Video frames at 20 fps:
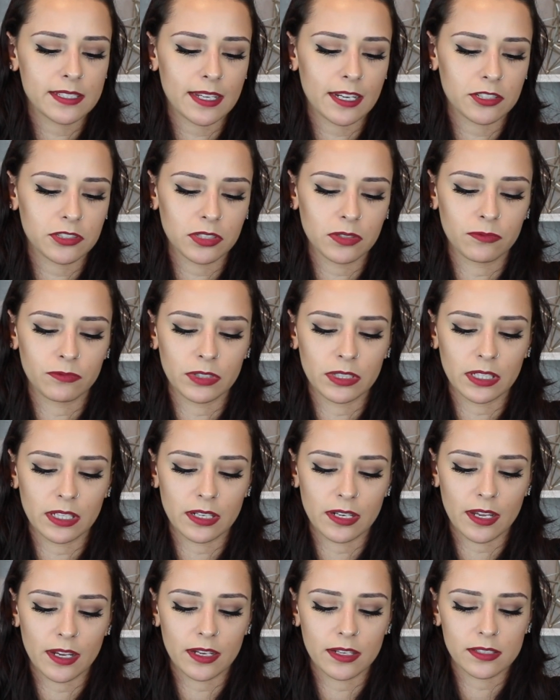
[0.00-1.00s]
actually really
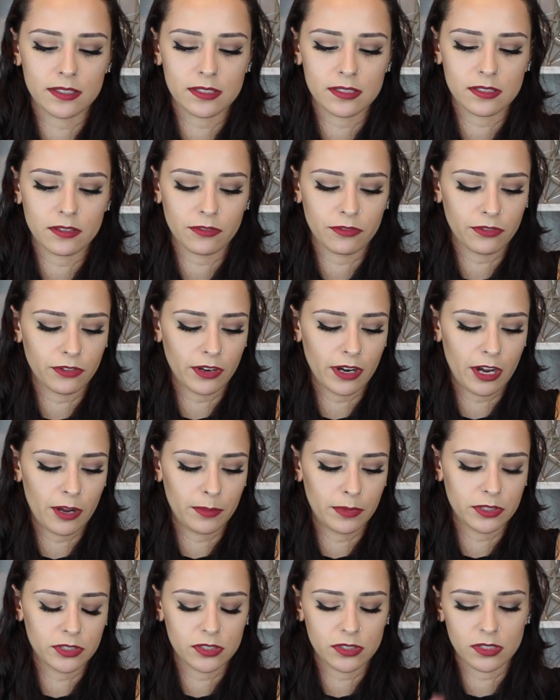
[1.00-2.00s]
nice for how
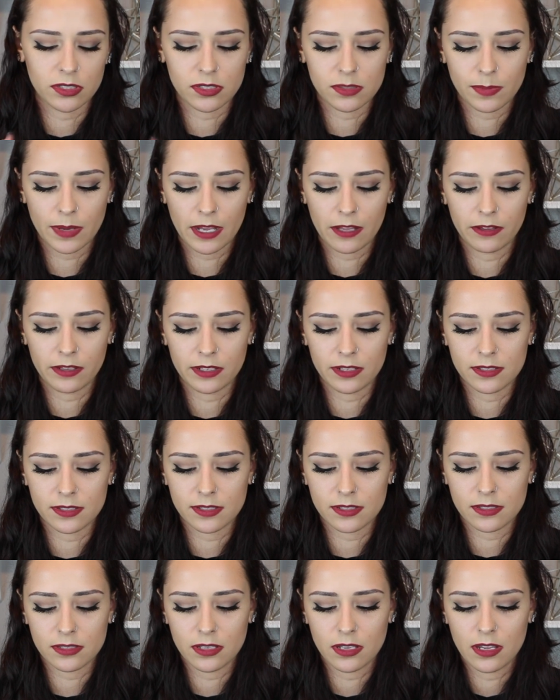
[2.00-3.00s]
much this palette
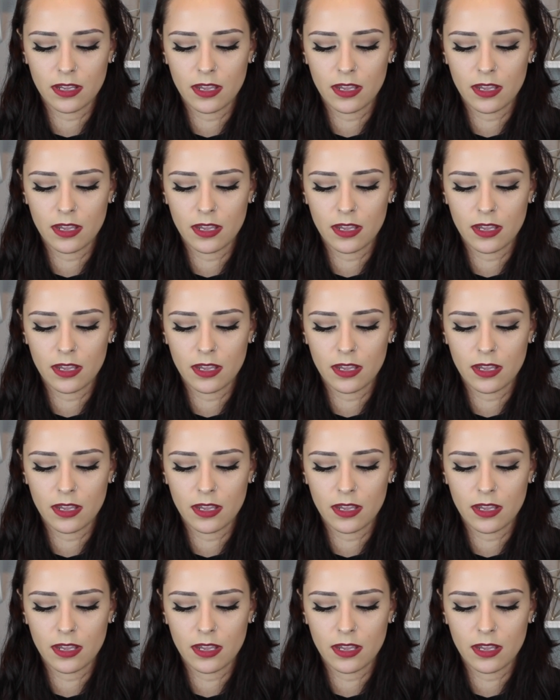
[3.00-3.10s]
is.